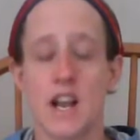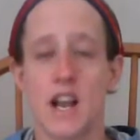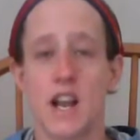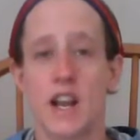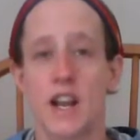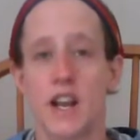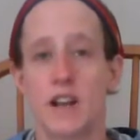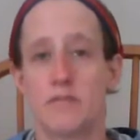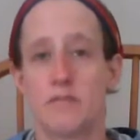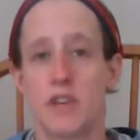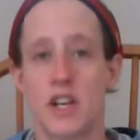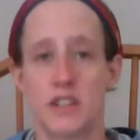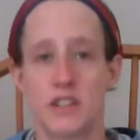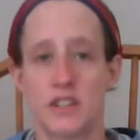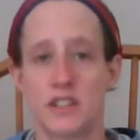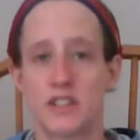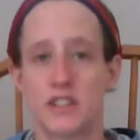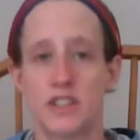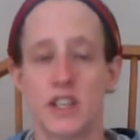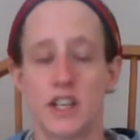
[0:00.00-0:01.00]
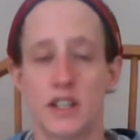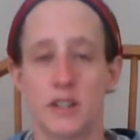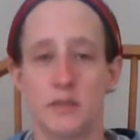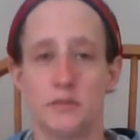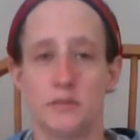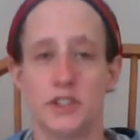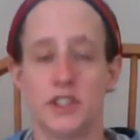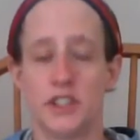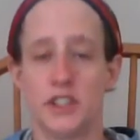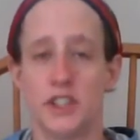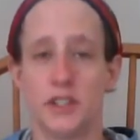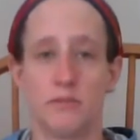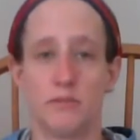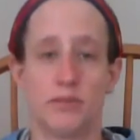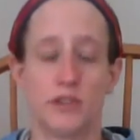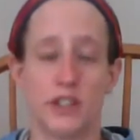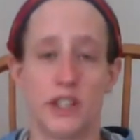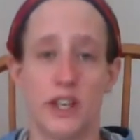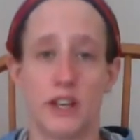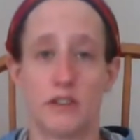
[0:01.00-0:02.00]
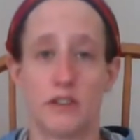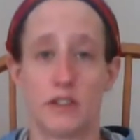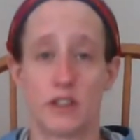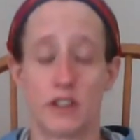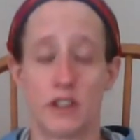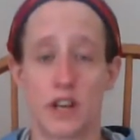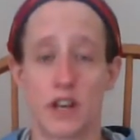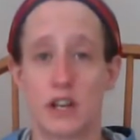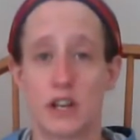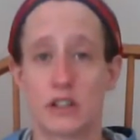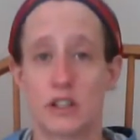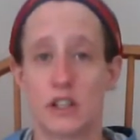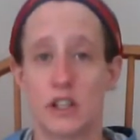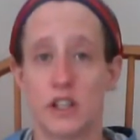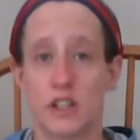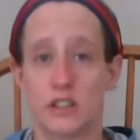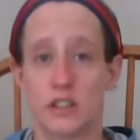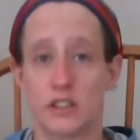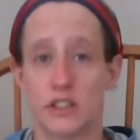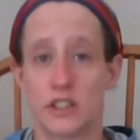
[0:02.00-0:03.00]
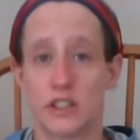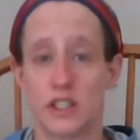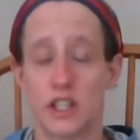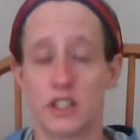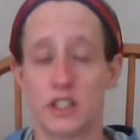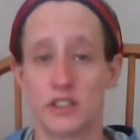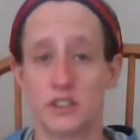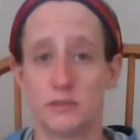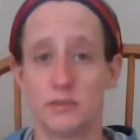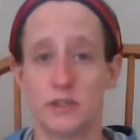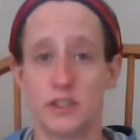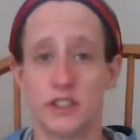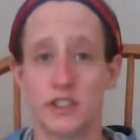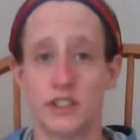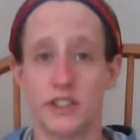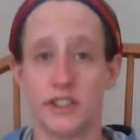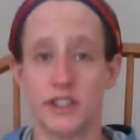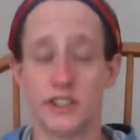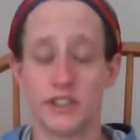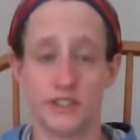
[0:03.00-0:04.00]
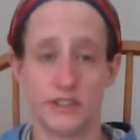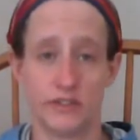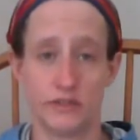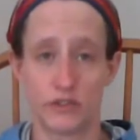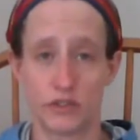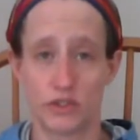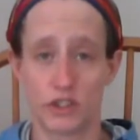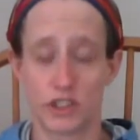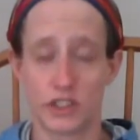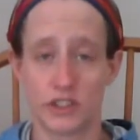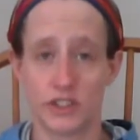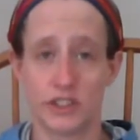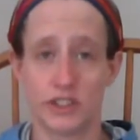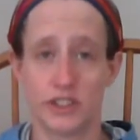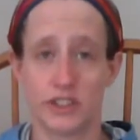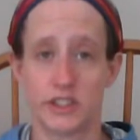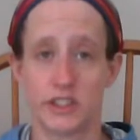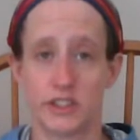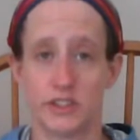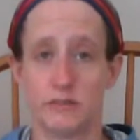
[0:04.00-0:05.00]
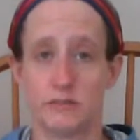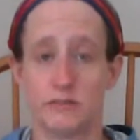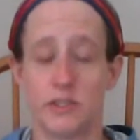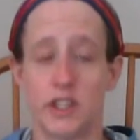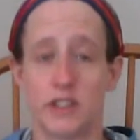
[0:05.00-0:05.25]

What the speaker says: and by this time she had put out her alcoholic husband and divorced him,